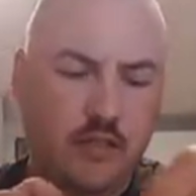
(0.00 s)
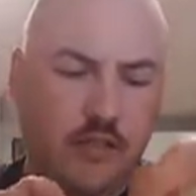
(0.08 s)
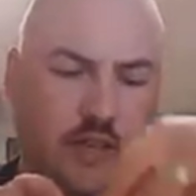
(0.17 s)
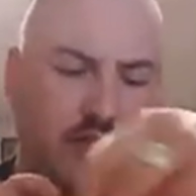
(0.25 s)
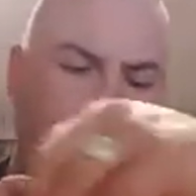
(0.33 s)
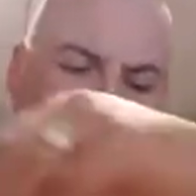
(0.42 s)

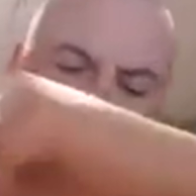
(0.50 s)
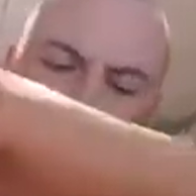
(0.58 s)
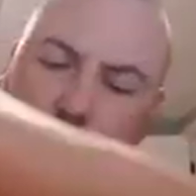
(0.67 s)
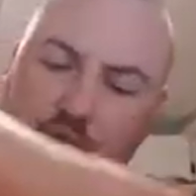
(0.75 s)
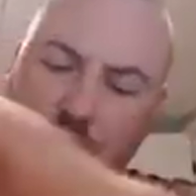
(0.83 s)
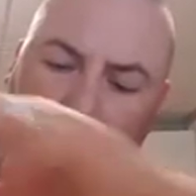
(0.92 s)
things you're
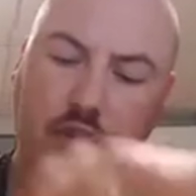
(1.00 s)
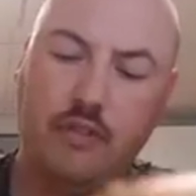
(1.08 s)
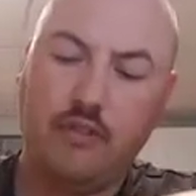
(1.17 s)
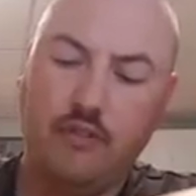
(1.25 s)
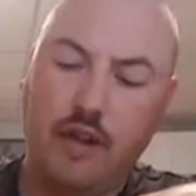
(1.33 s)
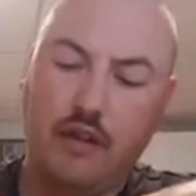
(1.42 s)
going to find
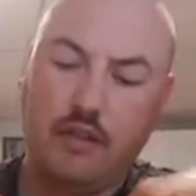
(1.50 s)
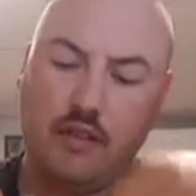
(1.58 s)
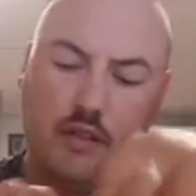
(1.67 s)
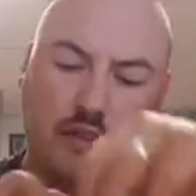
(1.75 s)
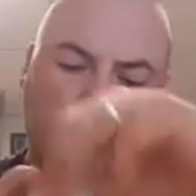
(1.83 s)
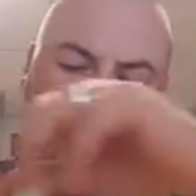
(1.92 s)
throughout
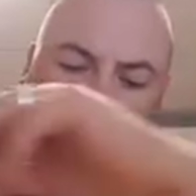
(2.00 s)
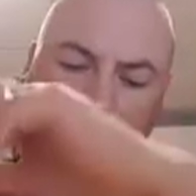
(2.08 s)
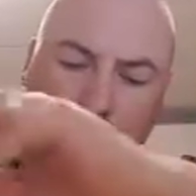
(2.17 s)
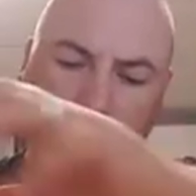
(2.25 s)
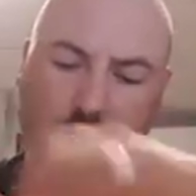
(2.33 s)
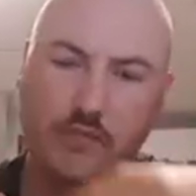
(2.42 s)
this
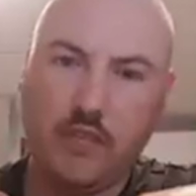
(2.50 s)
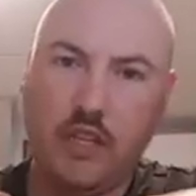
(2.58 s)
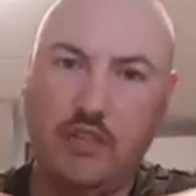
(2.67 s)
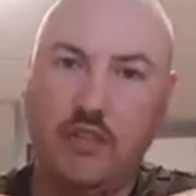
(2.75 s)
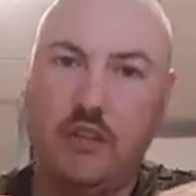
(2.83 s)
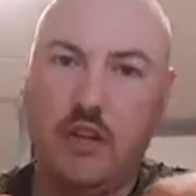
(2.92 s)

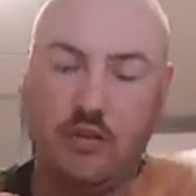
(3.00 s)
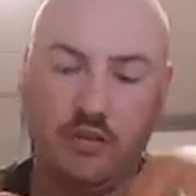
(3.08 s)
as you go